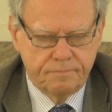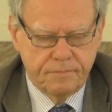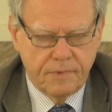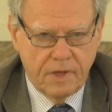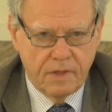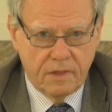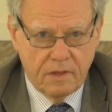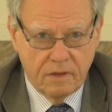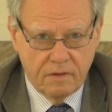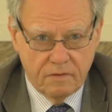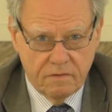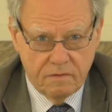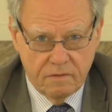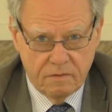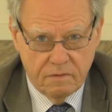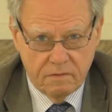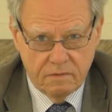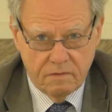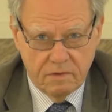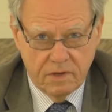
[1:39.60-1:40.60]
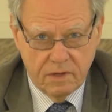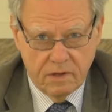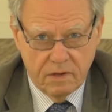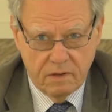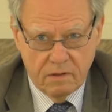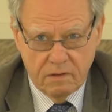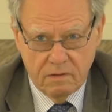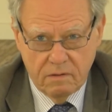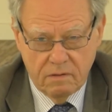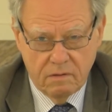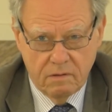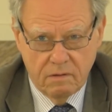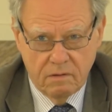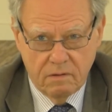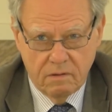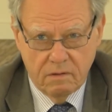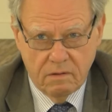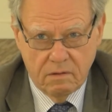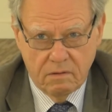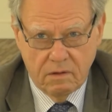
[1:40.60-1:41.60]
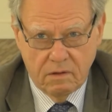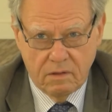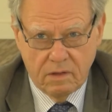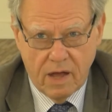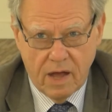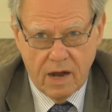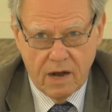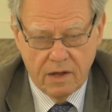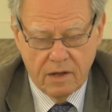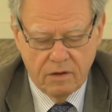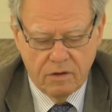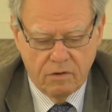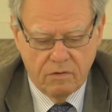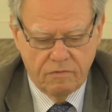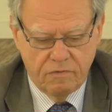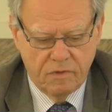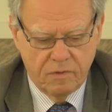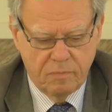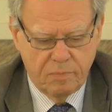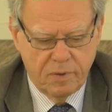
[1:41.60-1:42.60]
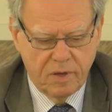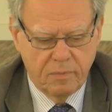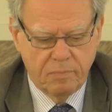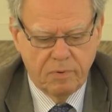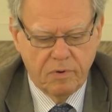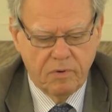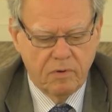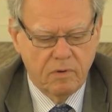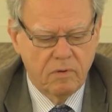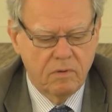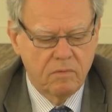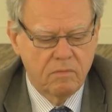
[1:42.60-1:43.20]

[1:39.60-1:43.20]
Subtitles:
It is still the darling of the people.